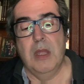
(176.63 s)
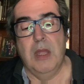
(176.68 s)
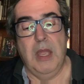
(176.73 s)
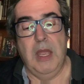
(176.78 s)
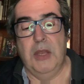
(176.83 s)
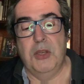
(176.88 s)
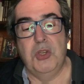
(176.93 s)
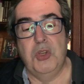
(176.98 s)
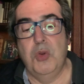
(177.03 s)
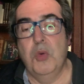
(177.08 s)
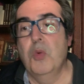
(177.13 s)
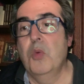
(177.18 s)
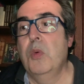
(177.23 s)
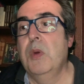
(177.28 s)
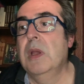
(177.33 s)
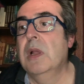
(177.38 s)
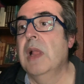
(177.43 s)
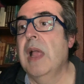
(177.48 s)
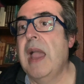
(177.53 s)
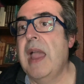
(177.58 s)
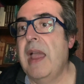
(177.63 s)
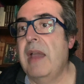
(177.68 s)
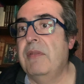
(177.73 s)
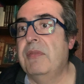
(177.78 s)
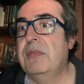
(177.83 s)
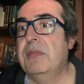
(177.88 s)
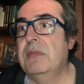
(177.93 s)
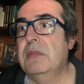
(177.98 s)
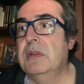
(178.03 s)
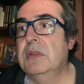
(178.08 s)
and you will
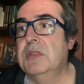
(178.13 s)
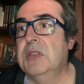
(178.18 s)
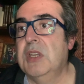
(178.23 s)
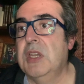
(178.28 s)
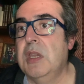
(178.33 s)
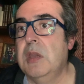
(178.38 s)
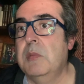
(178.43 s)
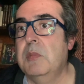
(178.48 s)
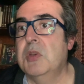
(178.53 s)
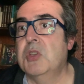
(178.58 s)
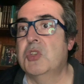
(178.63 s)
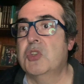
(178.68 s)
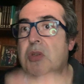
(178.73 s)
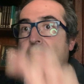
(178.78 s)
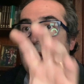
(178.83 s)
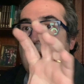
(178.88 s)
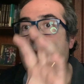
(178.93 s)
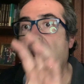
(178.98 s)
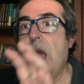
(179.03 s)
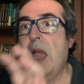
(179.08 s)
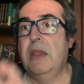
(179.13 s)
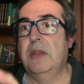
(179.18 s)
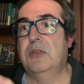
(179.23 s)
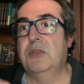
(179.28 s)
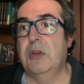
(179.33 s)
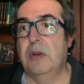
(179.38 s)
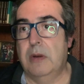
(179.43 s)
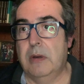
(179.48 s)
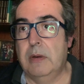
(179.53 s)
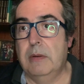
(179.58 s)
have the image
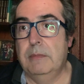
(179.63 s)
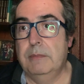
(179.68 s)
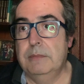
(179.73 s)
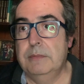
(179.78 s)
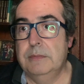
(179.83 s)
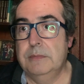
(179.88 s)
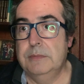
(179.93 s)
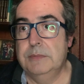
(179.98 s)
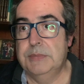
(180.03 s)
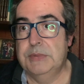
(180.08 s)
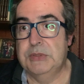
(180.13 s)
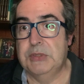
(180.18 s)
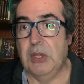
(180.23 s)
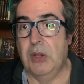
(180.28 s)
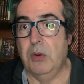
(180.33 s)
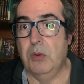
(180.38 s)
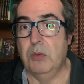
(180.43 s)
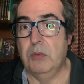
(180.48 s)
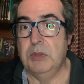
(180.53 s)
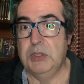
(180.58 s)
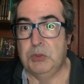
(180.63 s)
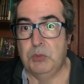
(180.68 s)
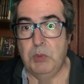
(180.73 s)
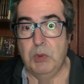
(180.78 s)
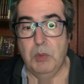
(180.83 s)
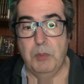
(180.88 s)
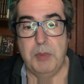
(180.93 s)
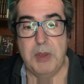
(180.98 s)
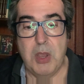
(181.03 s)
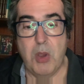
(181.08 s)
lighter, so it
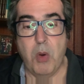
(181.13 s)
will be